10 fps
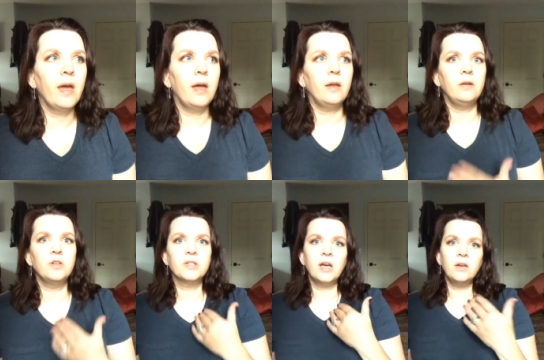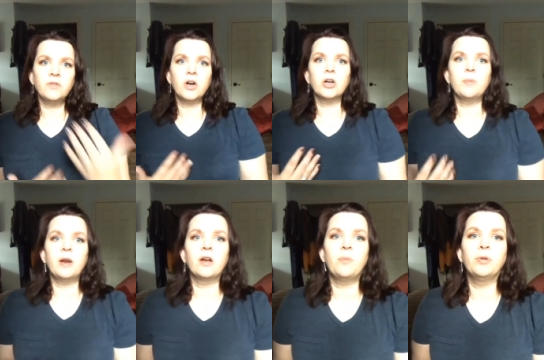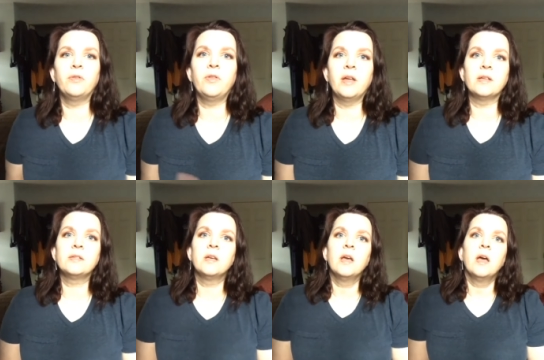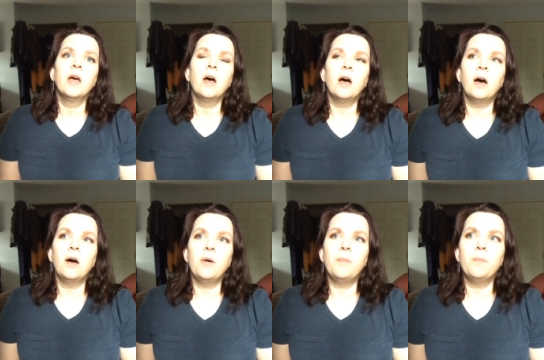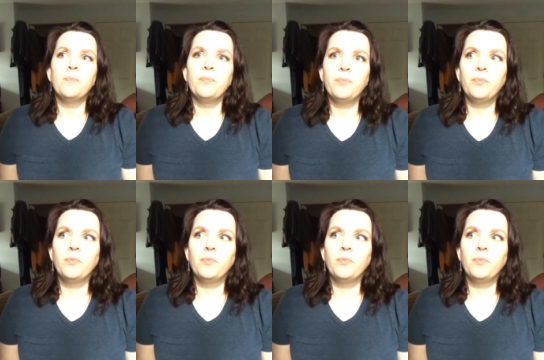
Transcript: and just kind of talk about a couple of things. Um,